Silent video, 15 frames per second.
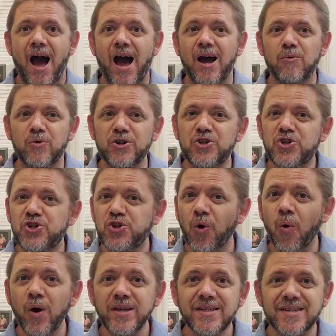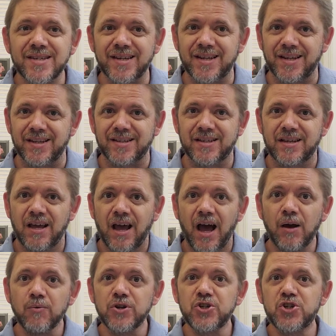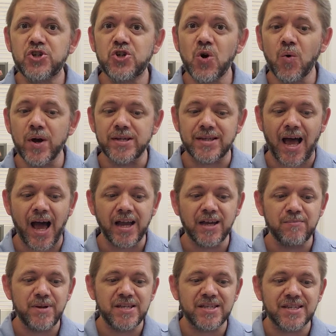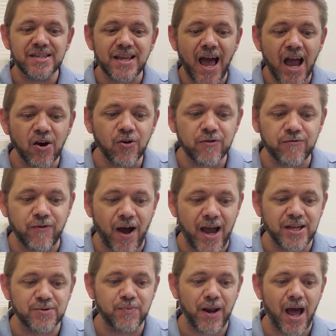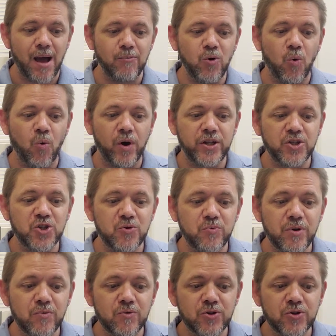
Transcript: I rejoice in it. I rejoice. I could be sacrificed, but I'm going to be